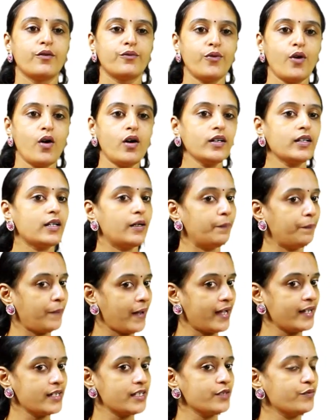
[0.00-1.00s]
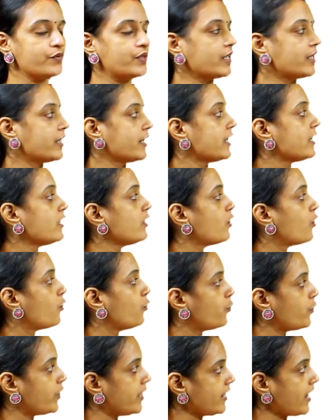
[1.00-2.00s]
For comparative degree,
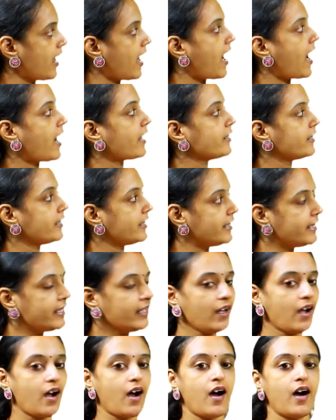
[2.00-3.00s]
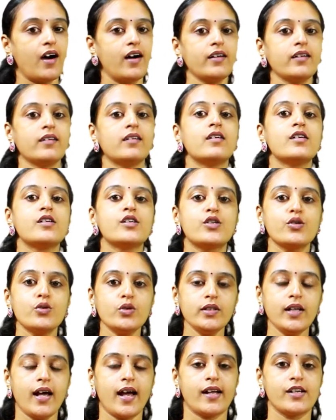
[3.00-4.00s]
we add er
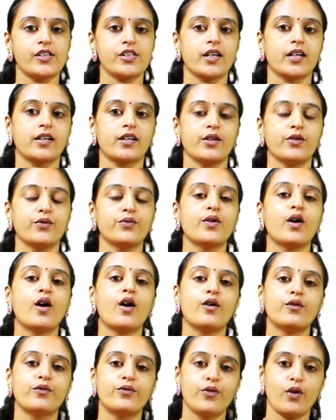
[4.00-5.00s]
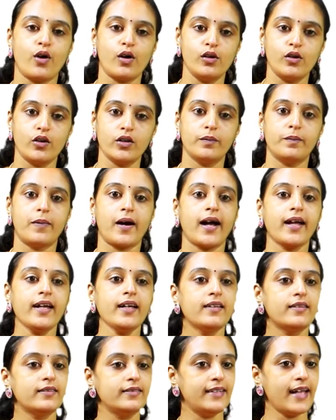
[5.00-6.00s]
to the adjective followed
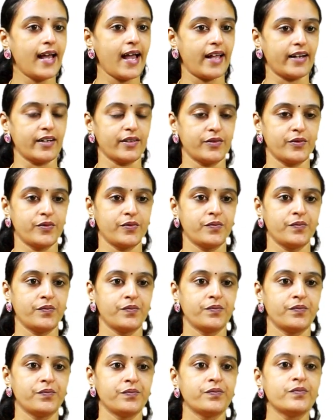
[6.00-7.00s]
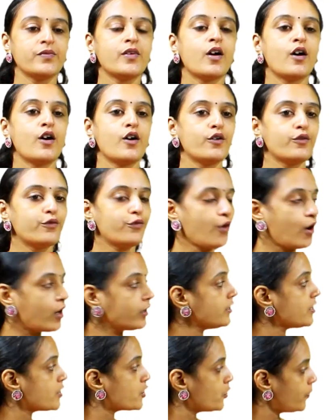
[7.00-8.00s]
by than. For
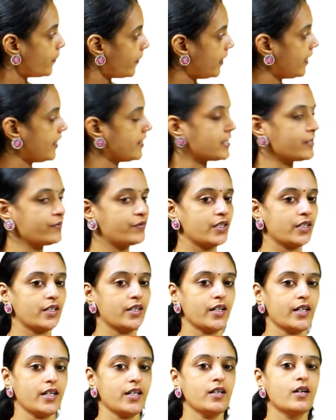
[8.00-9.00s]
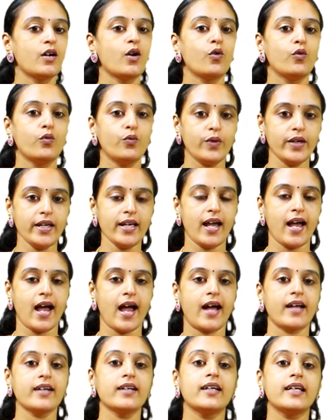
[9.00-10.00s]
the superlative degree, we
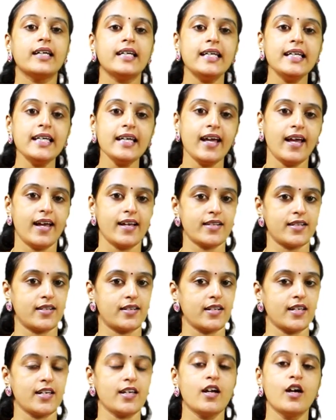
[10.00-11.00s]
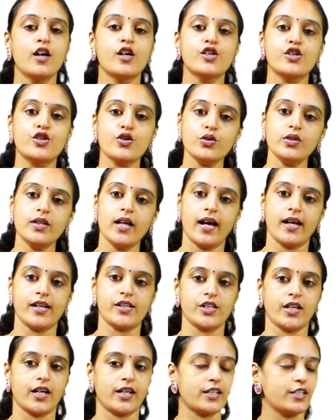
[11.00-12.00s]
add est to the
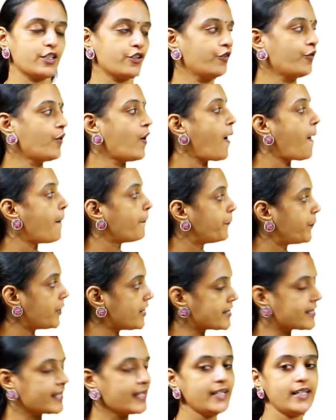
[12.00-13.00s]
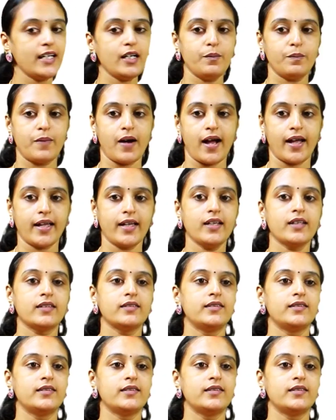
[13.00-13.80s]
adjective preceded by